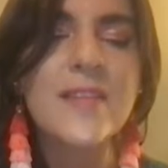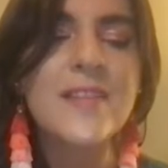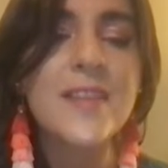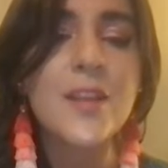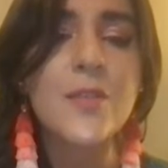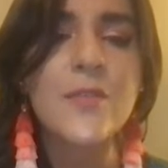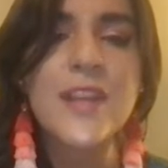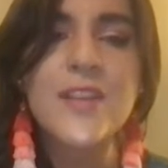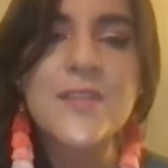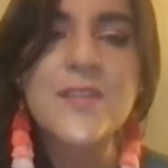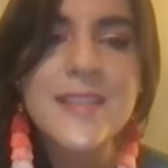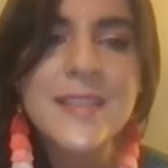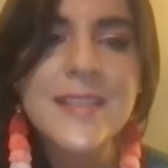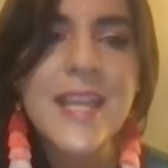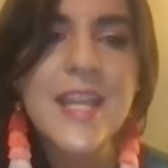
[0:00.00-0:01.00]
in the
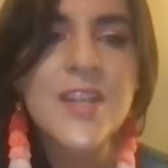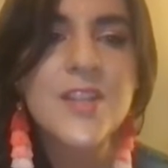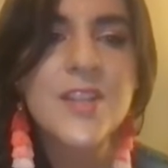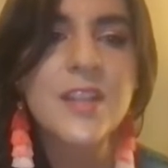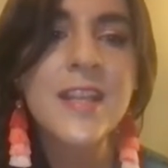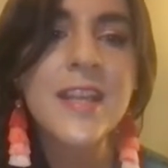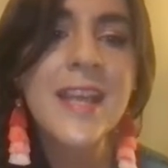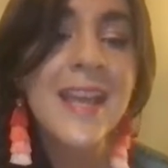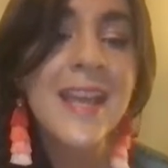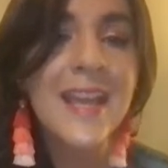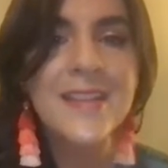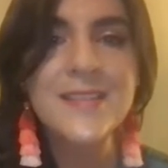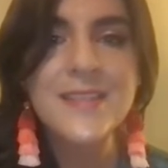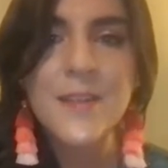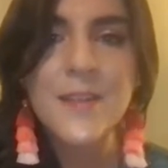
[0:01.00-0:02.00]
reconciliation,
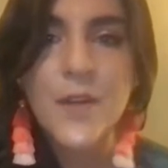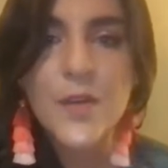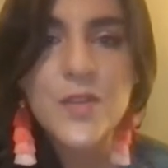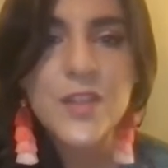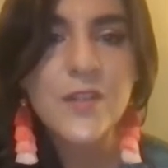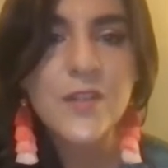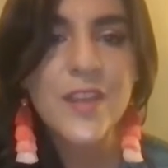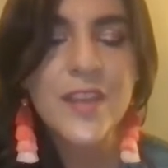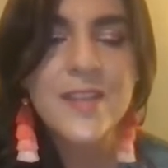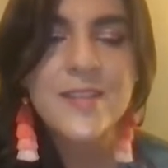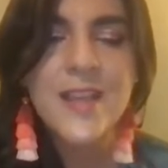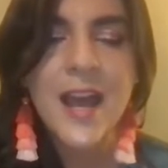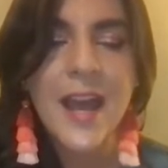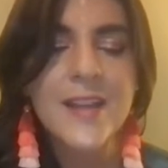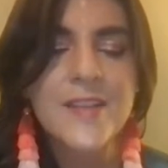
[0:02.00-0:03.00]
in the devotion of
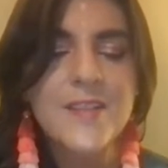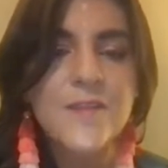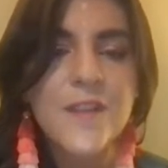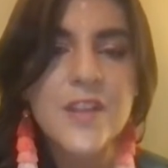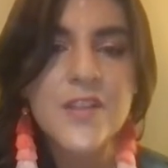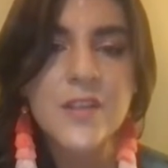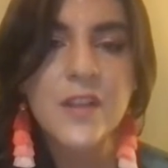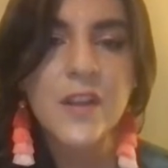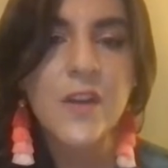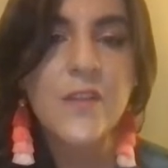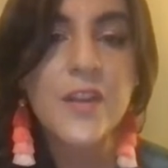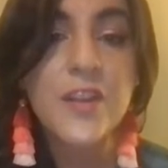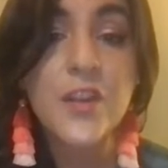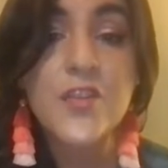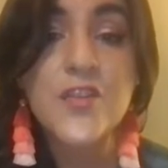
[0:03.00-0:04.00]
his eyes vigil
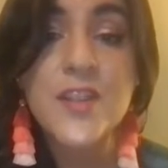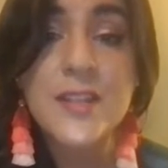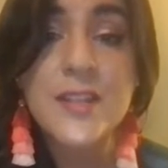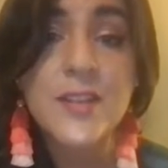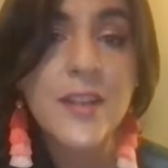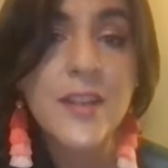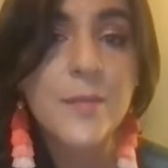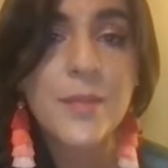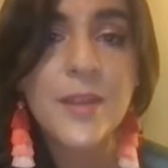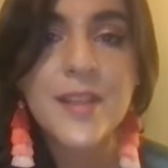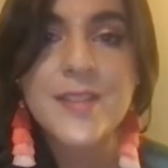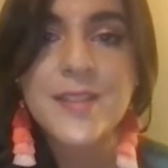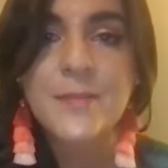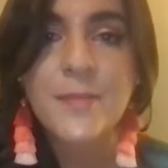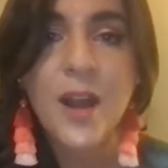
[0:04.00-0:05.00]
over your gentle and
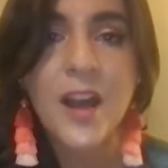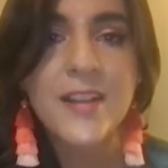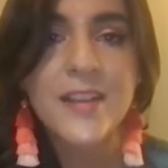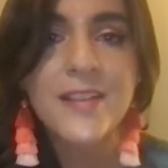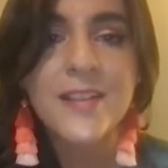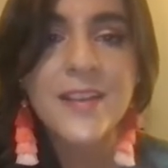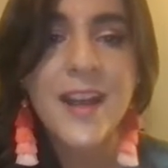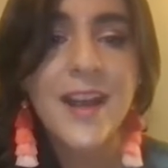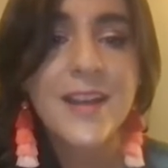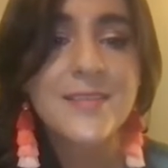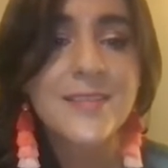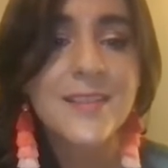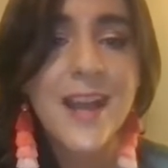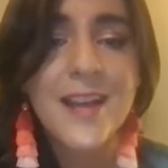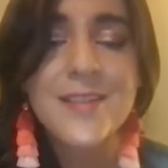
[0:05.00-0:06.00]
blazing body. At
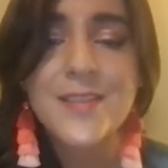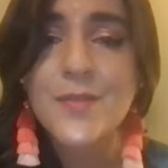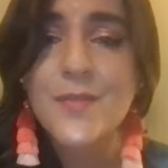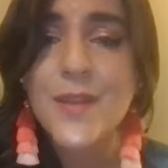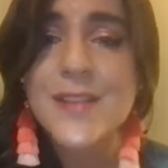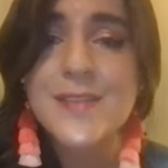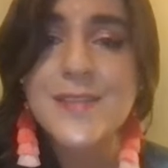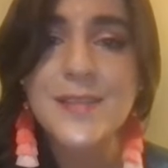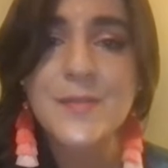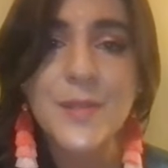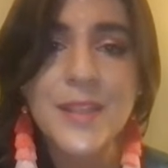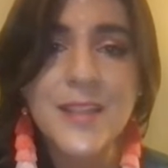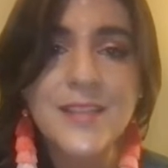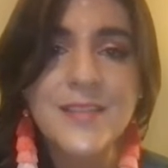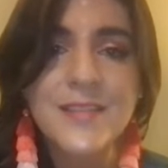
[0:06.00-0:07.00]
last, rest in
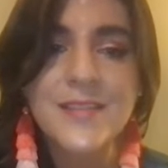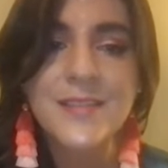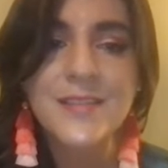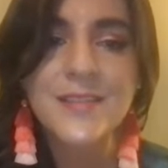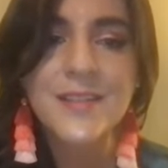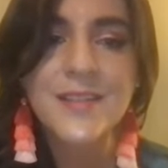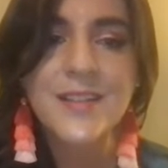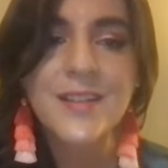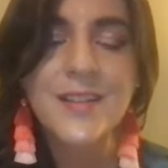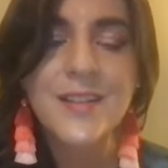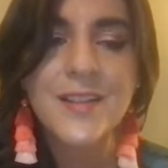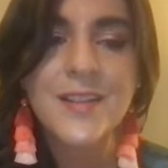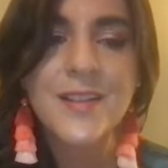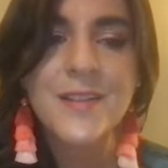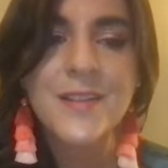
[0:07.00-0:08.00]
peace.
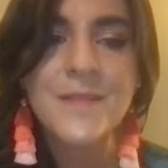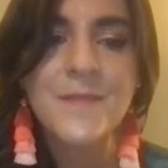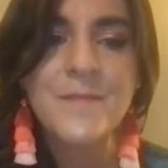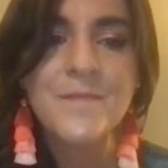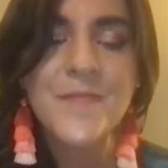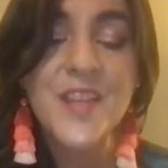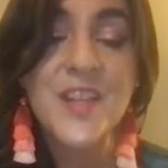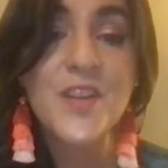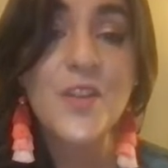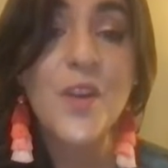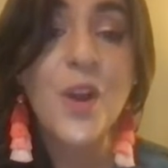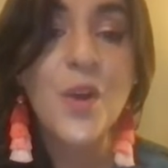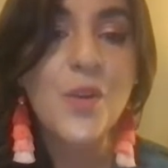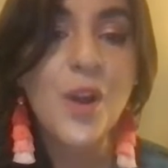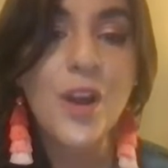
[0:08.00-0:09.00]
In your
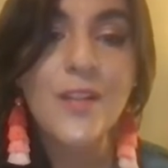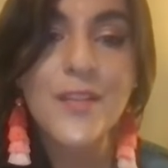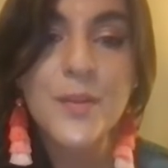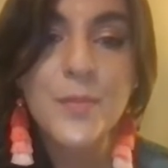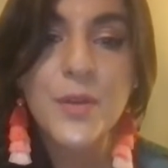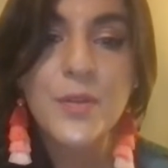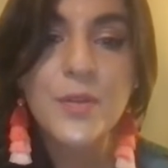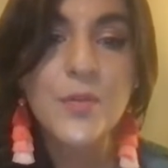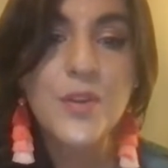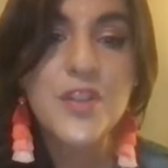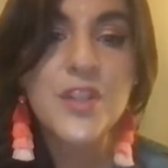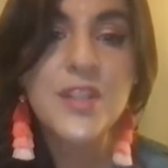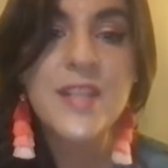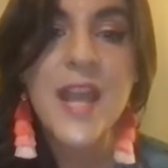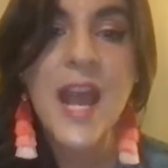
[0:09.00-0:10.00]
own collarbone,
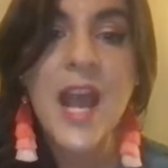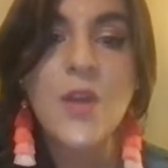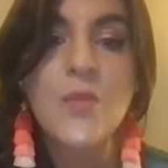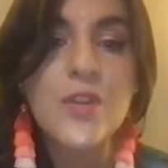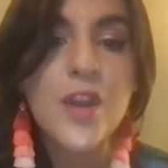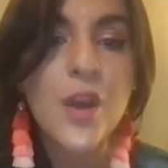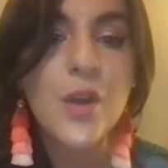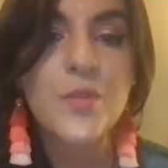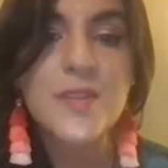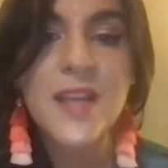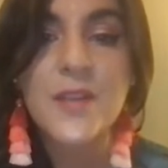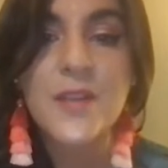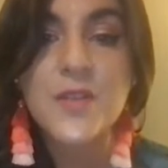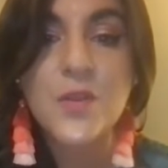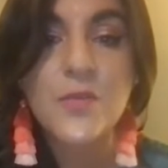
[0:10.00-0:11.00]
which now knows
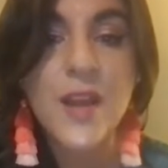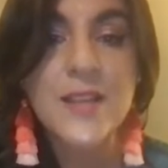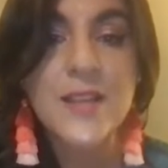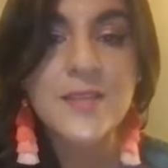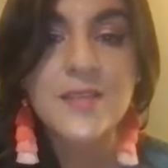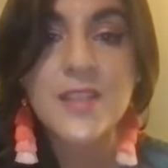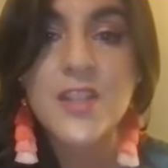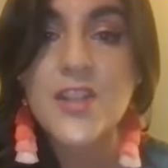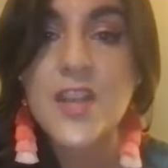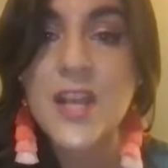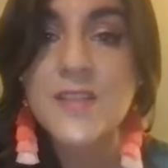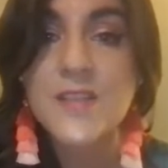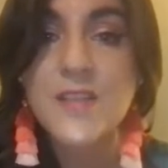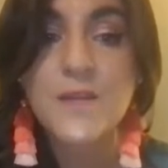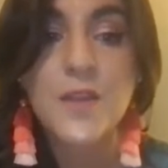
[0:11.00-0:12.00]
how to rest in the
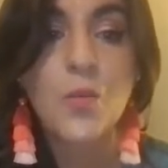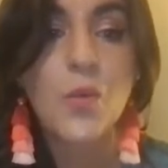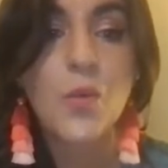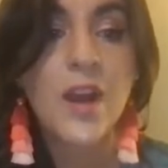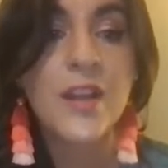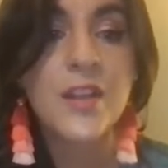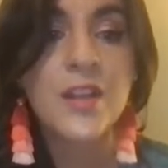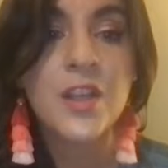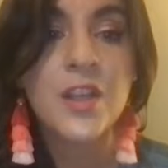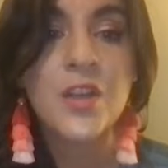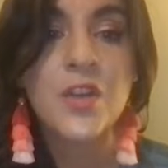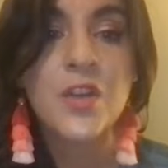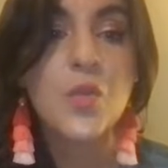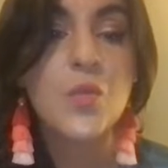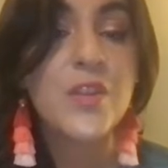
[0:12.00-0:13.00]
chest of the one
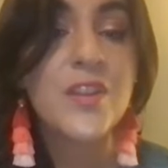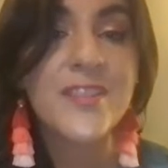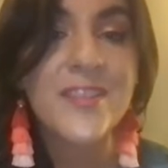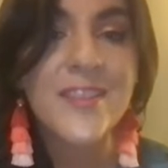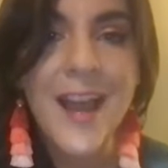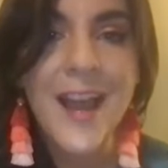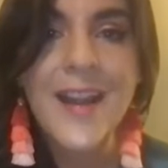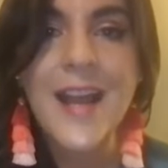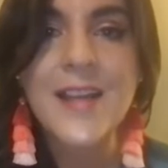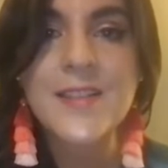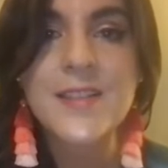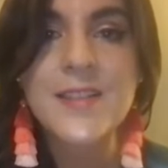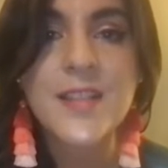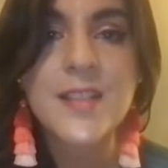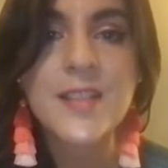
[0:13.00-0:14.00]
who will not
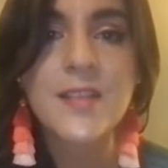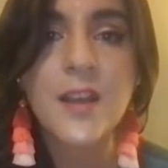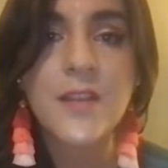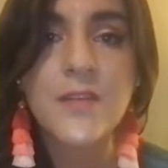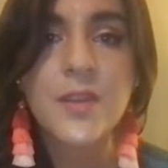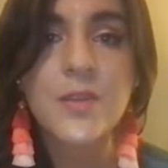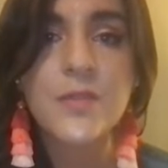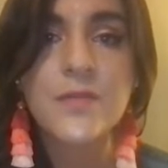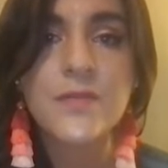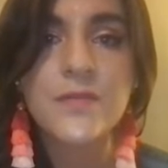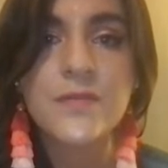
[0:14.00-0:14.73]
hesitate to love you.